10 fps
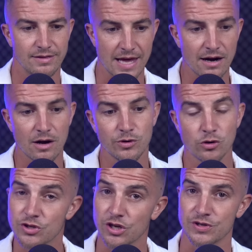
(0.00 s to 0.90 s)
Then I
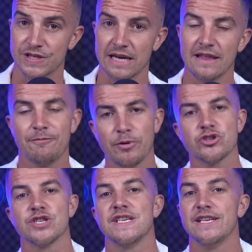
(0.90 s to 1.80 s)
would also say that if
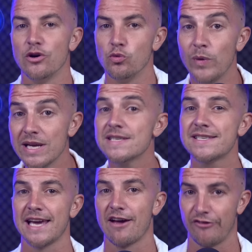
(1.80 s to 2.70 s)
Pochettino
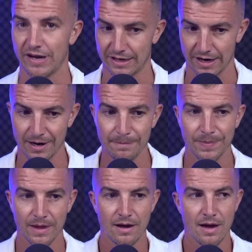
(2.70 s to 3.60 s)
wins the FA
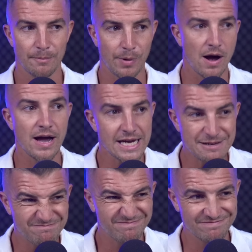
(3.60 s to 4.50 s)
Cup,
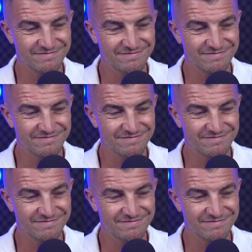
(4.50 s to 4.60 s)
by...